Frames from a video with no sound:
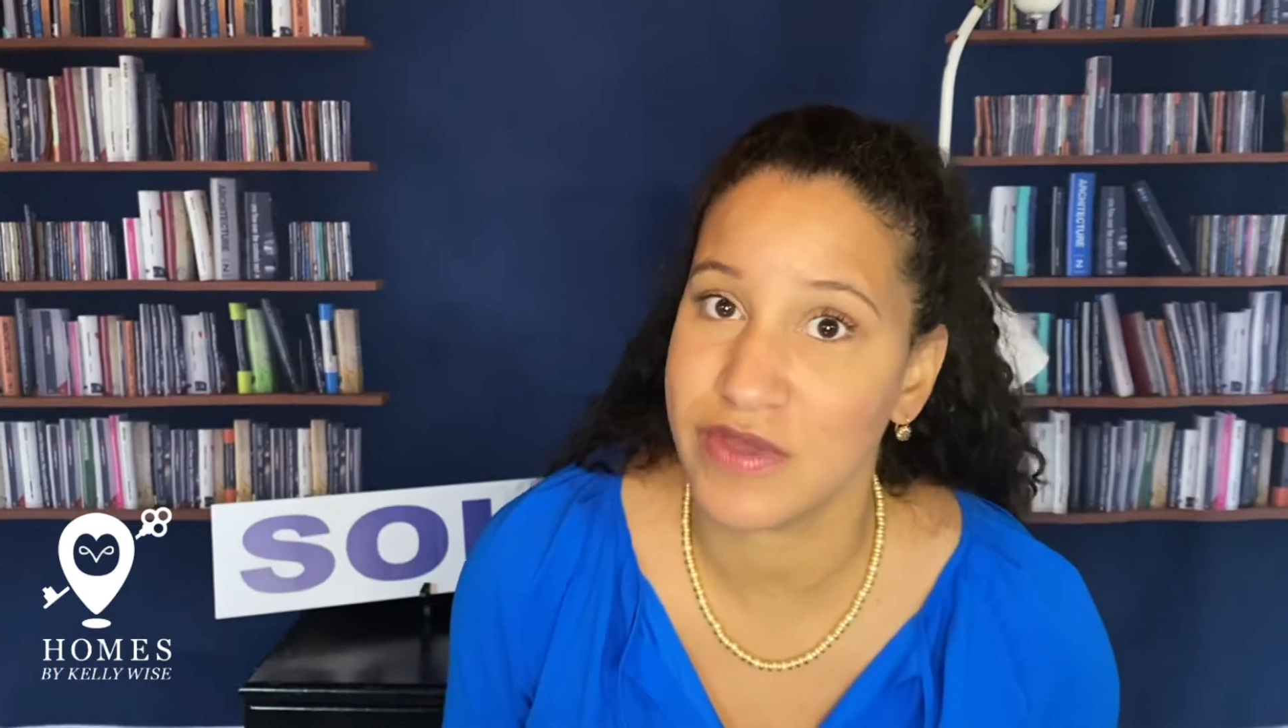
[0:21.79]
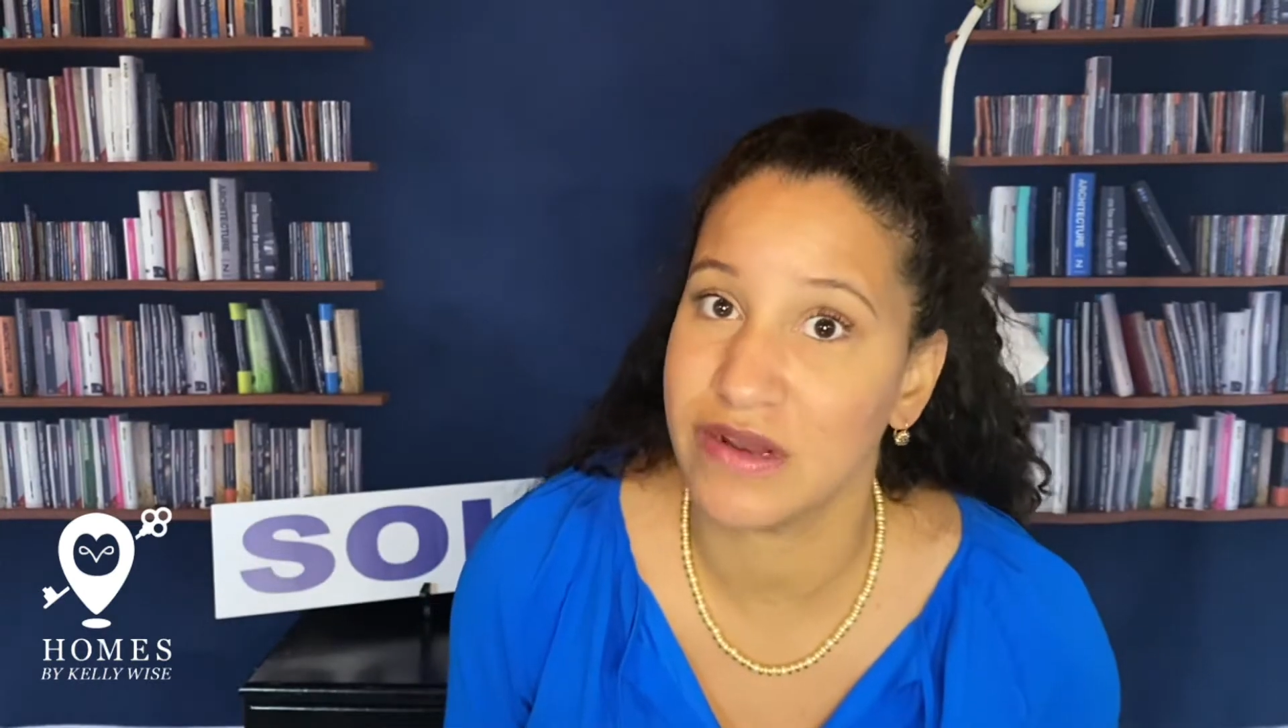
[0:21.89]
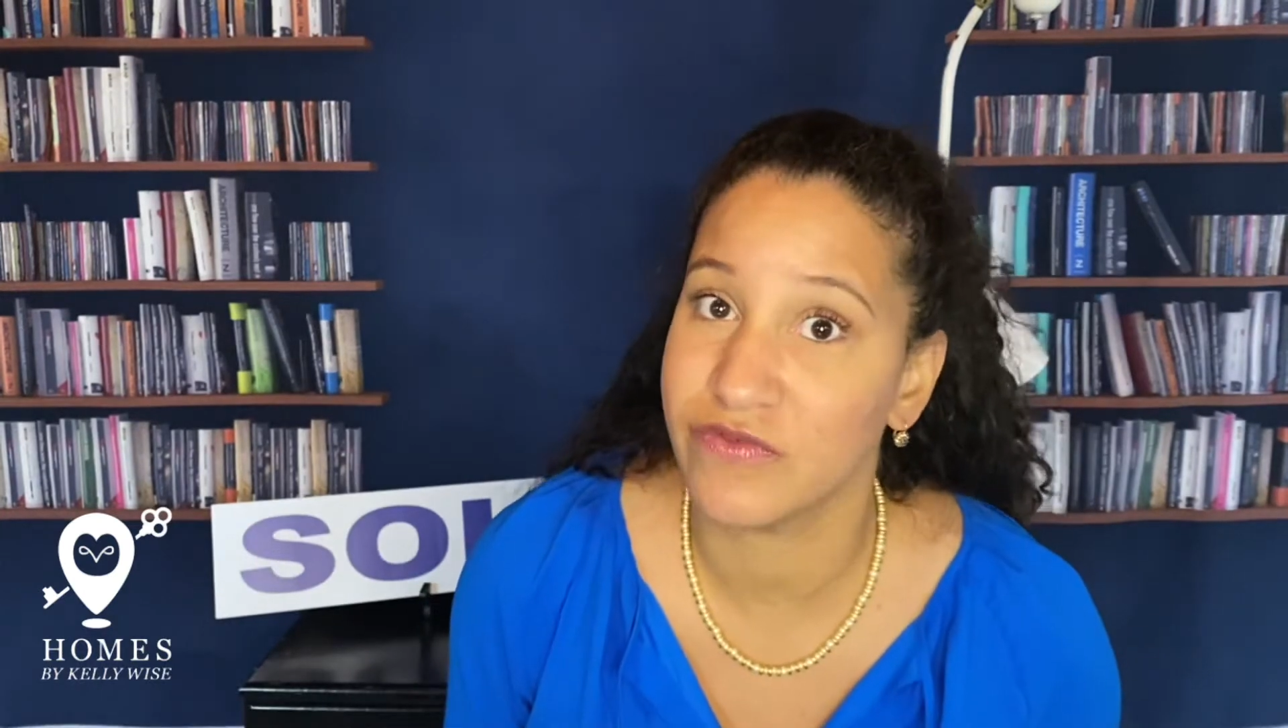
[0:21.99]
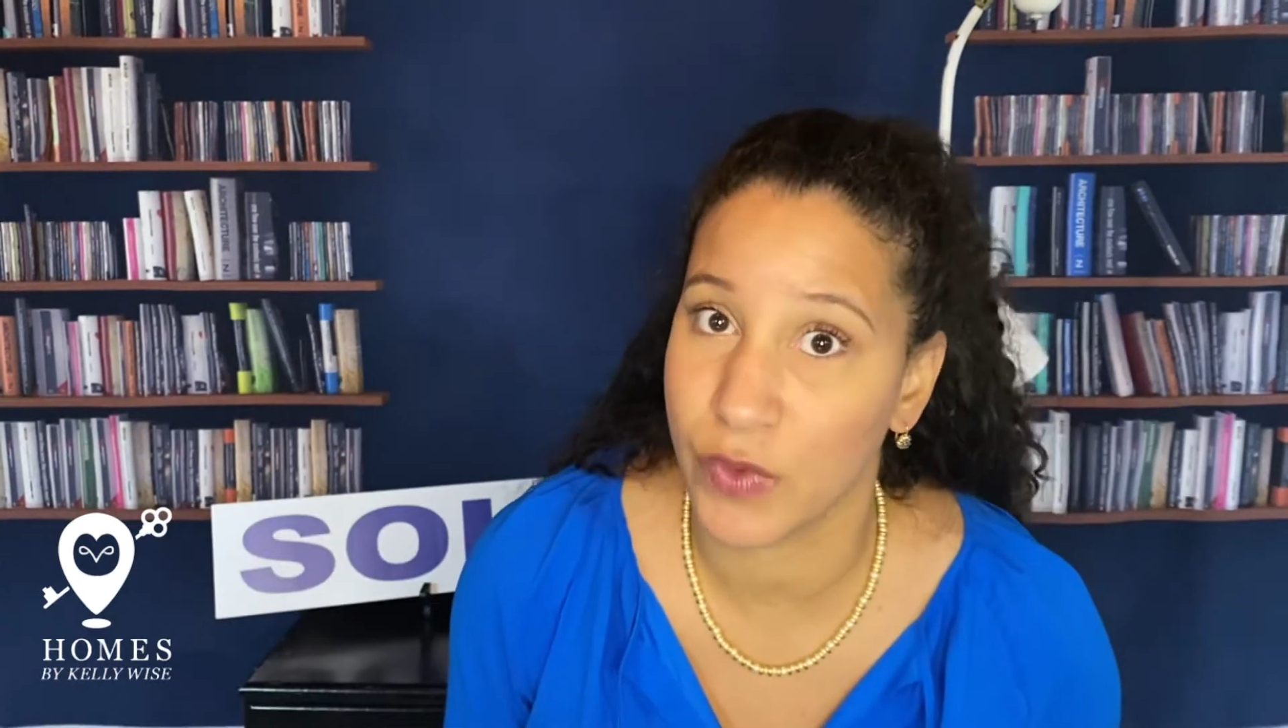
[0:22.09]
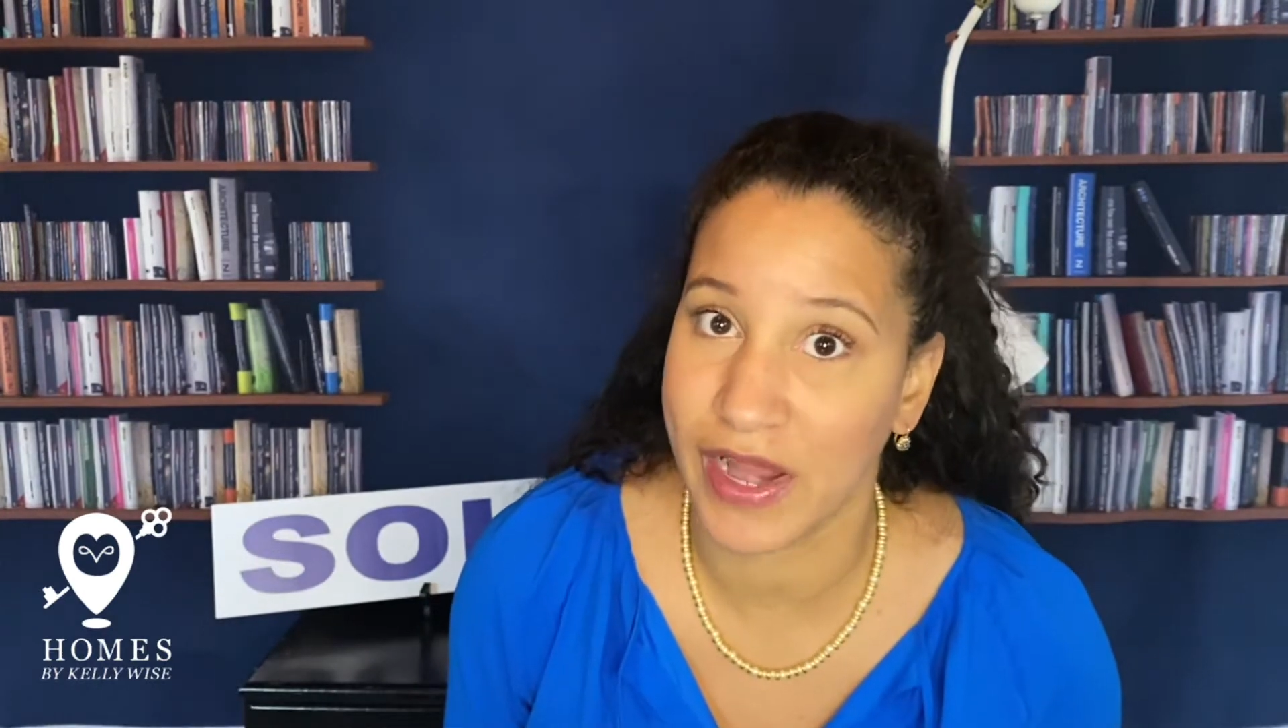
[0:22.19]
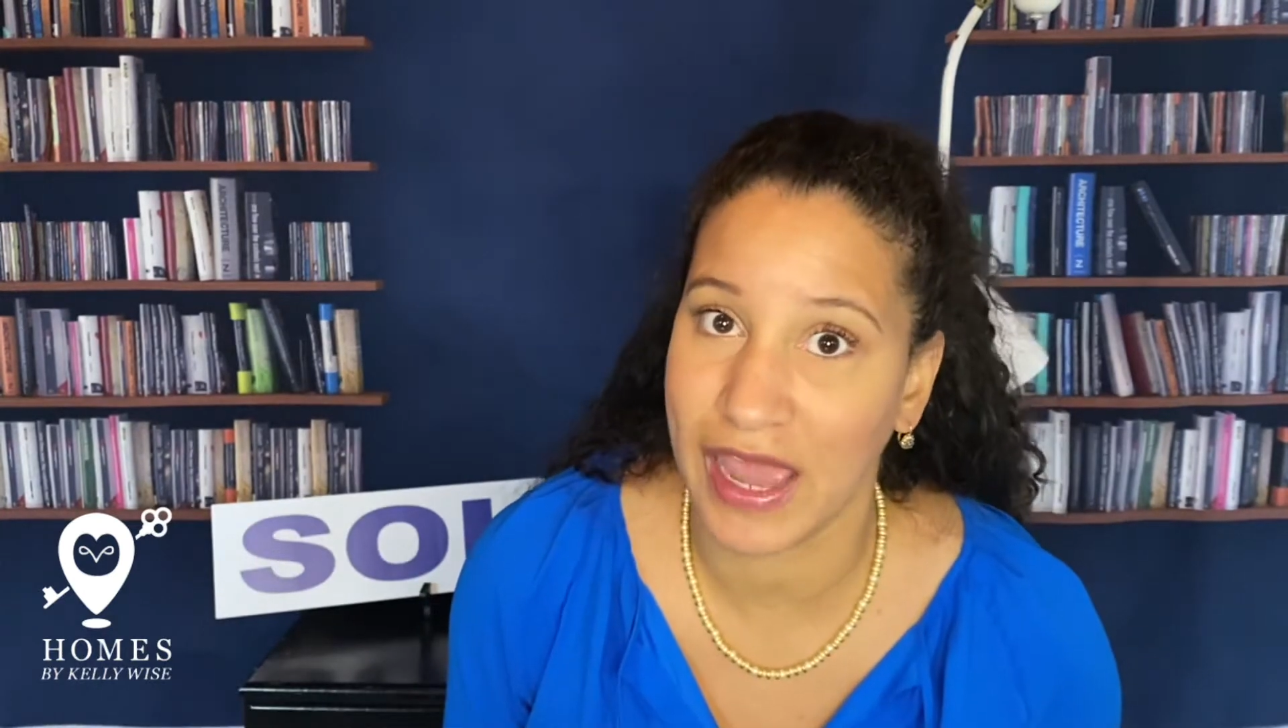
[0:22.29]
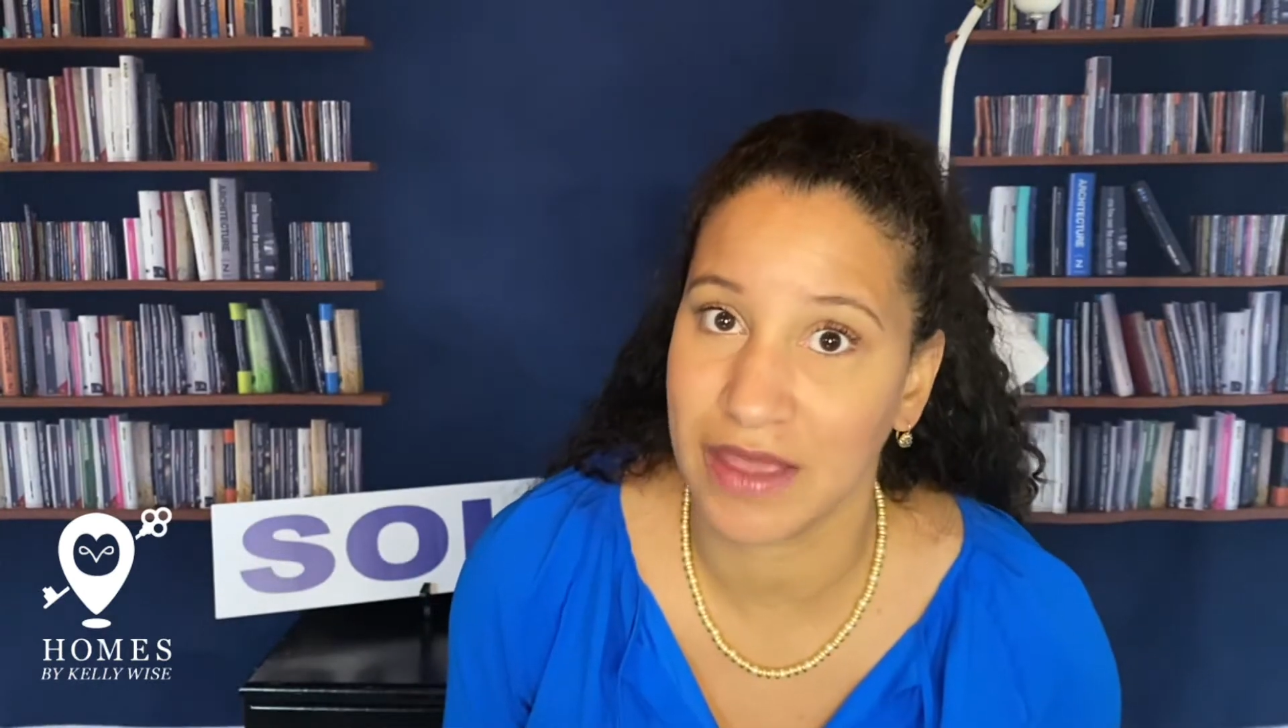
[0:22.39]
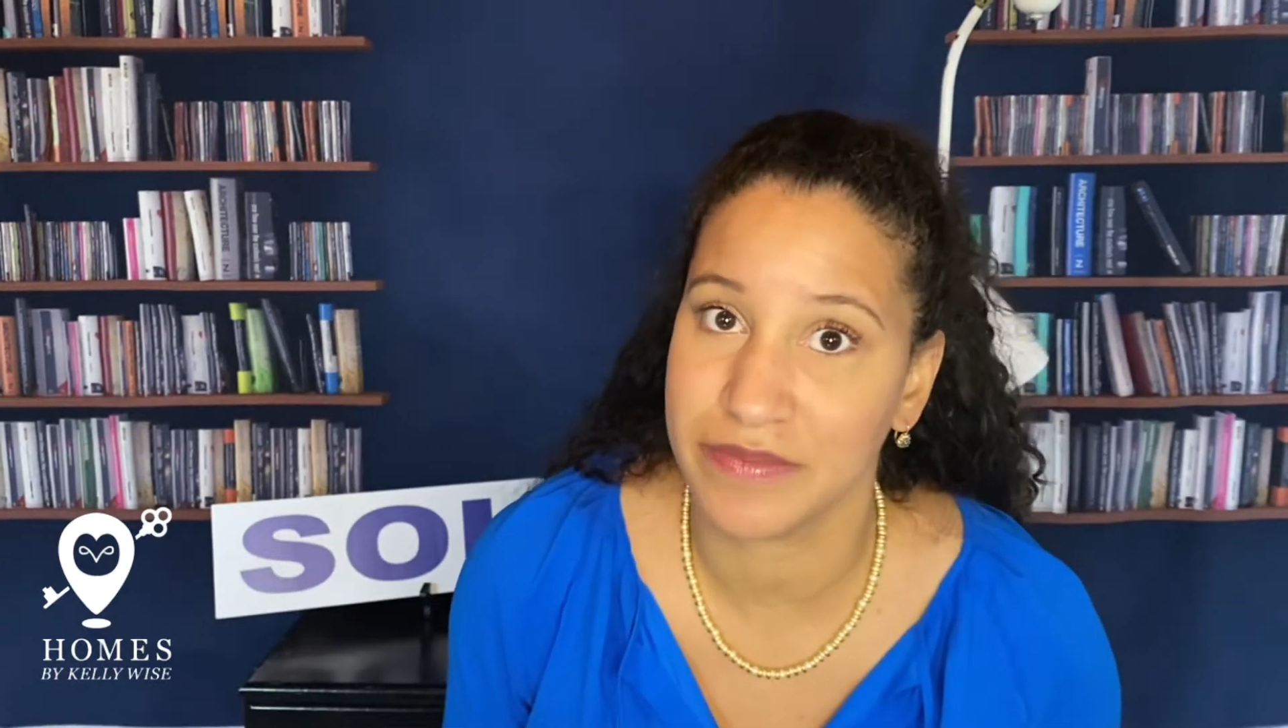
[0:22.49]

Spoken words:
avoid it.